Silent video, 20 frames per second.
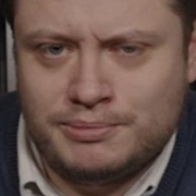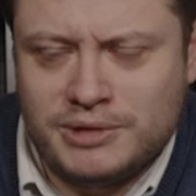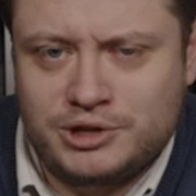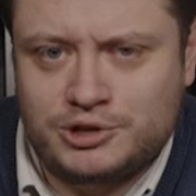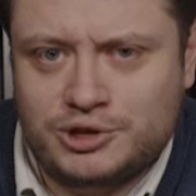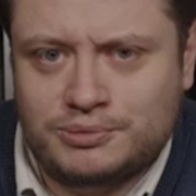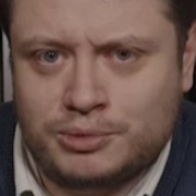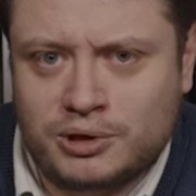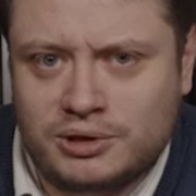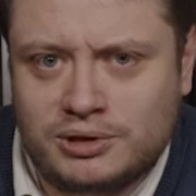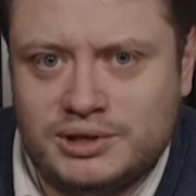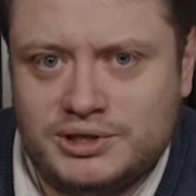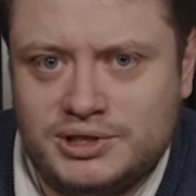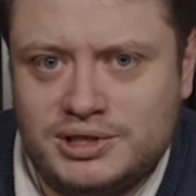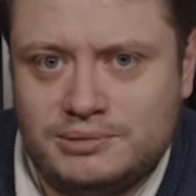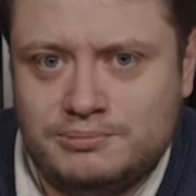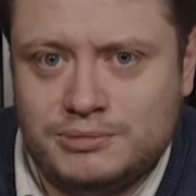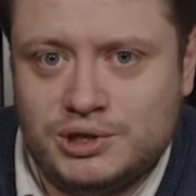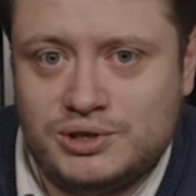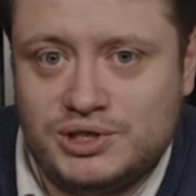
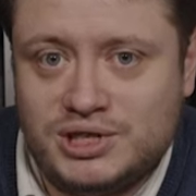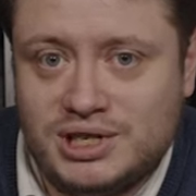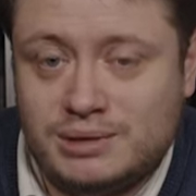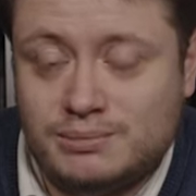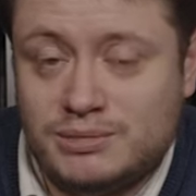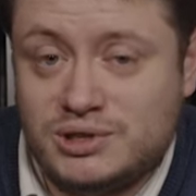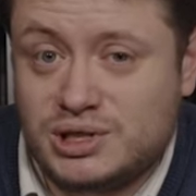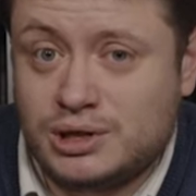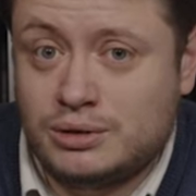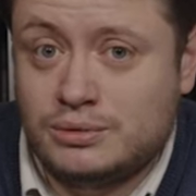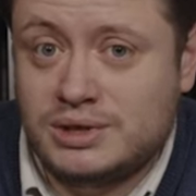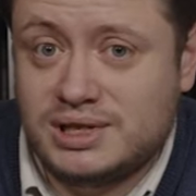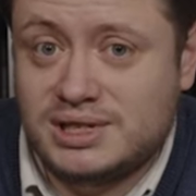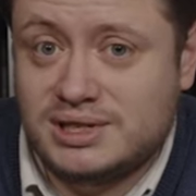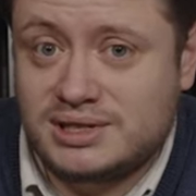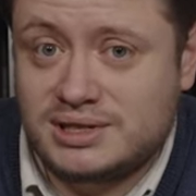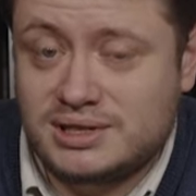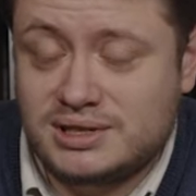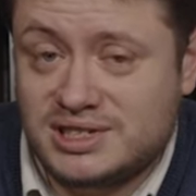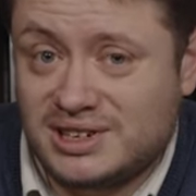Metropolitan Museum is only
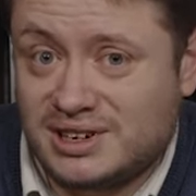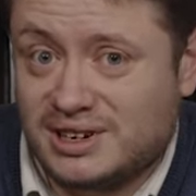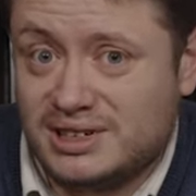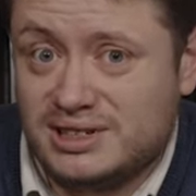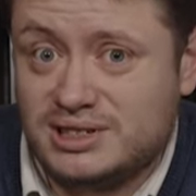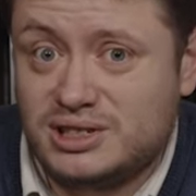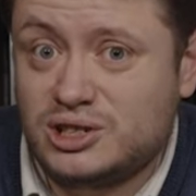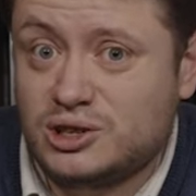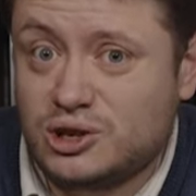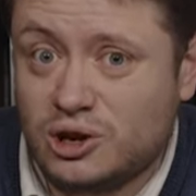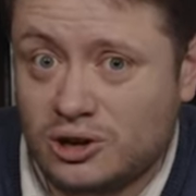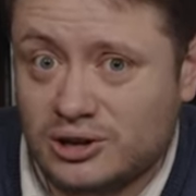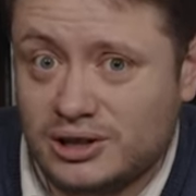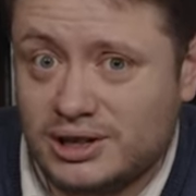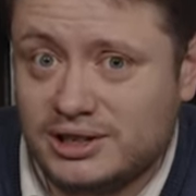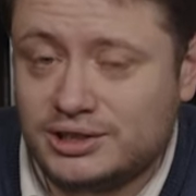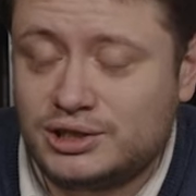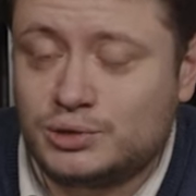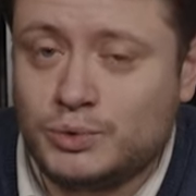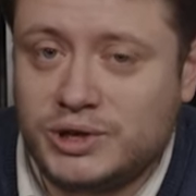signed Collert,